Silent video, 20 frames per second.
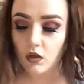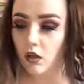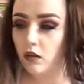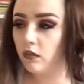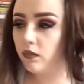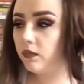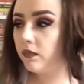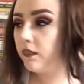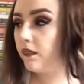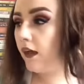
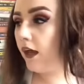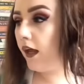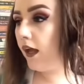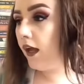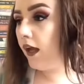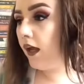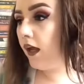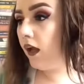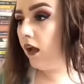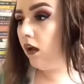
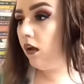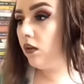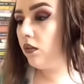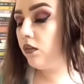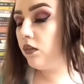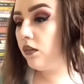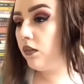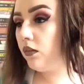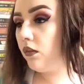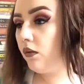the
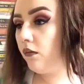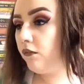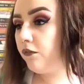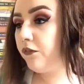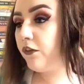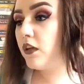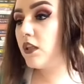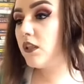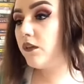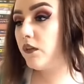
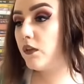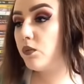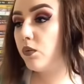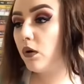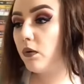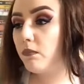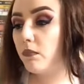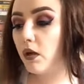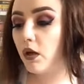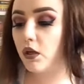philosophies were
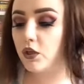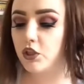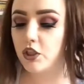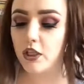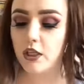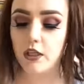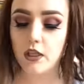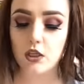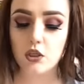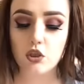
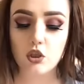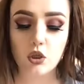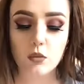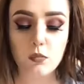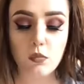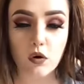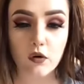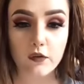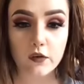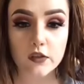emerging that took
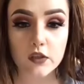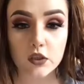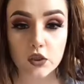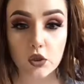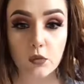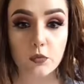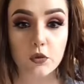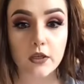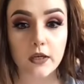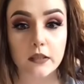more of a
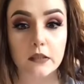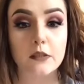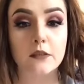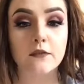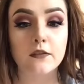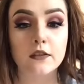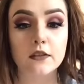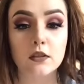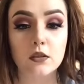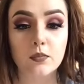
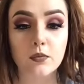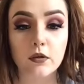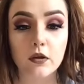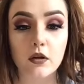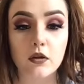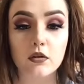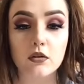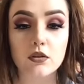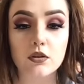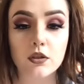subjectivist
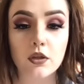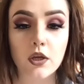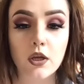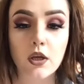approach.